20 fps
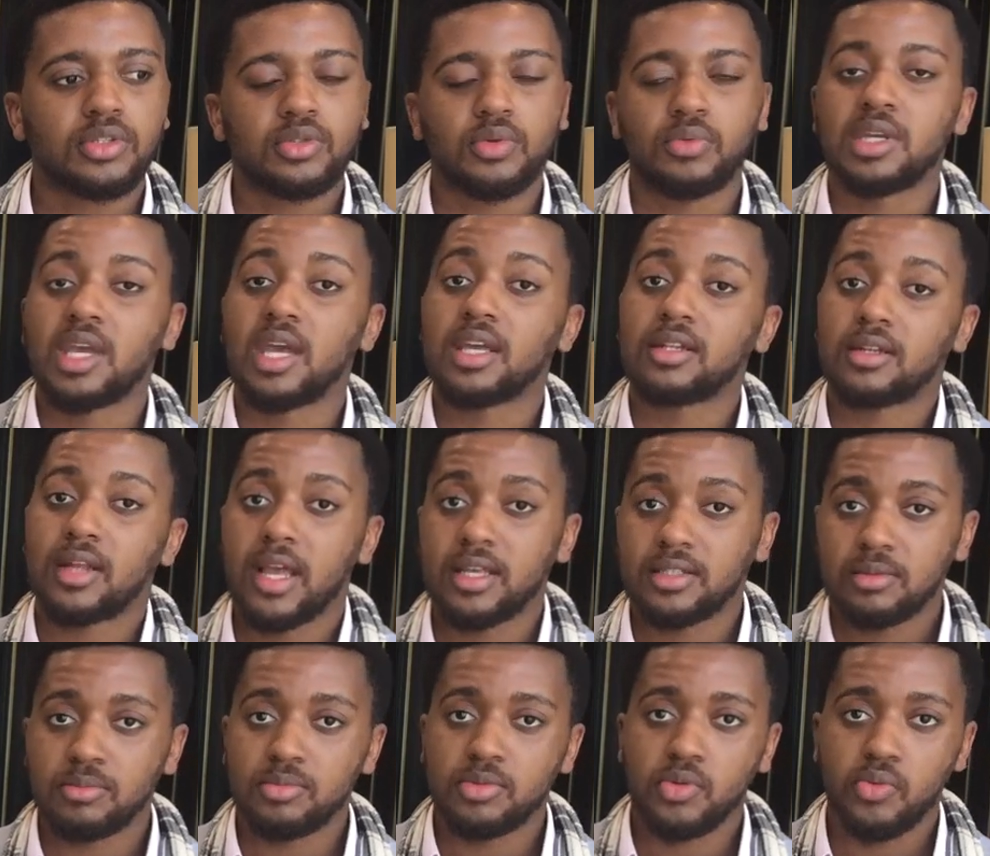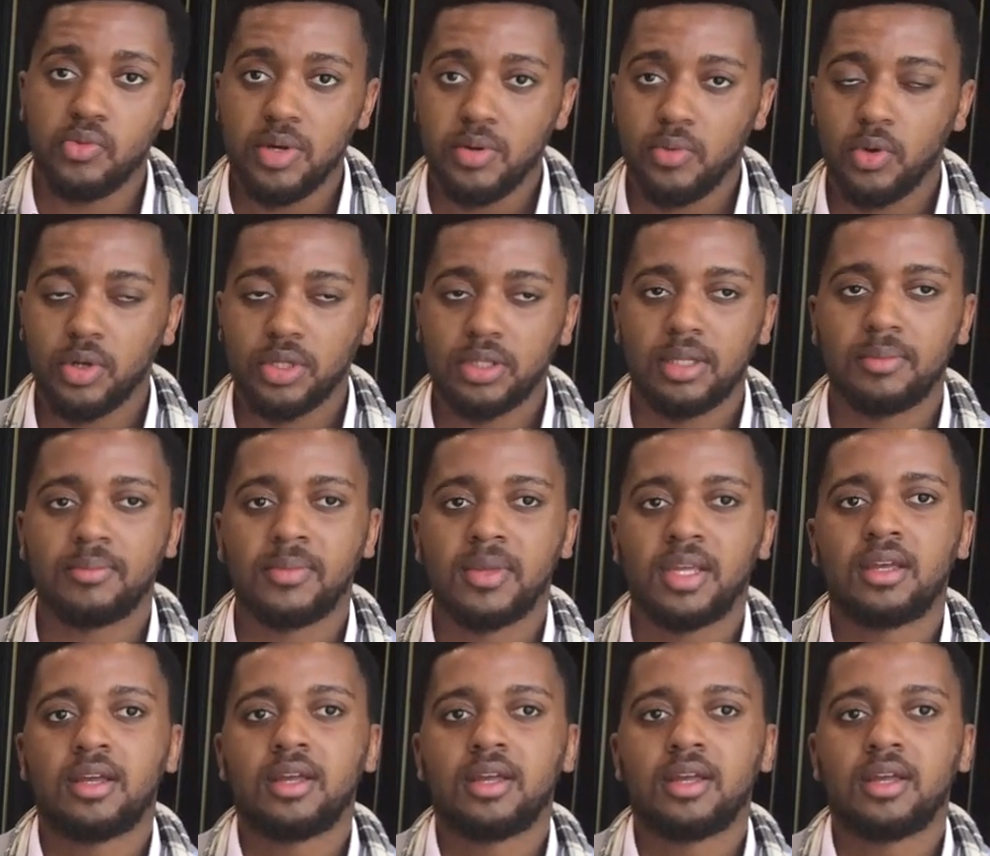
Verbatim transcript: So we asked them to rework them